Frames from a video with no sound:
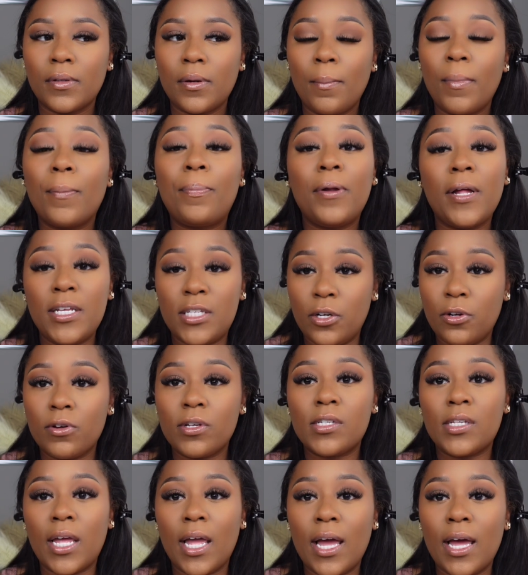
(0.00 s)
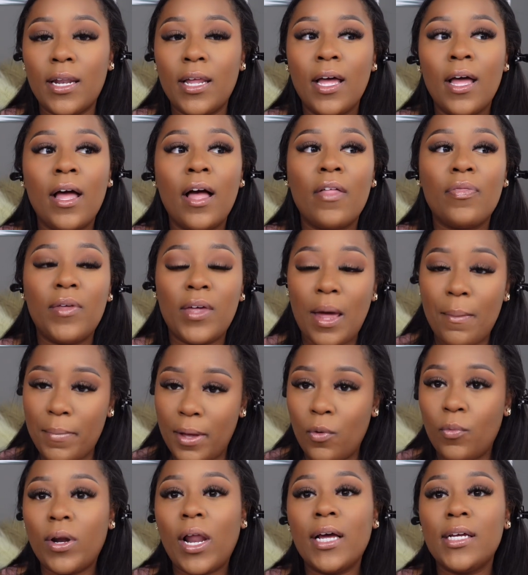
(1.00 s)
But please understand that I
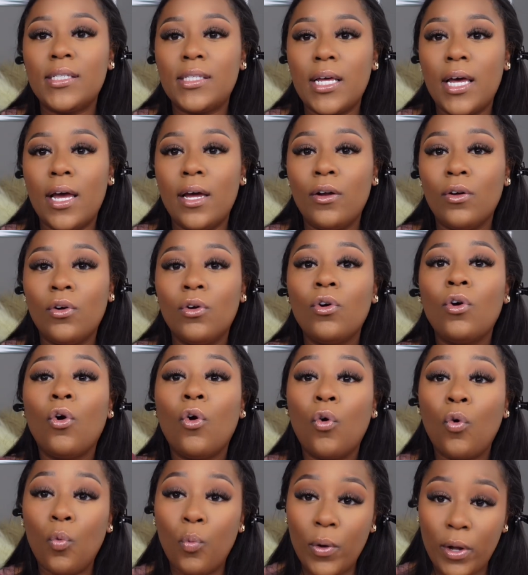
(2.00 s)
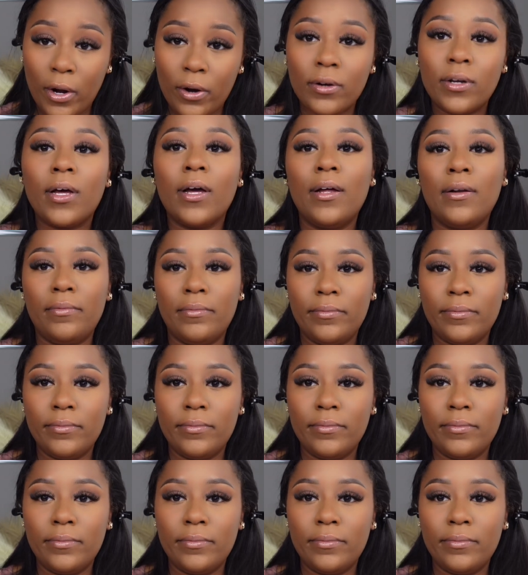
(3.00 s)
meant what I said. We are done.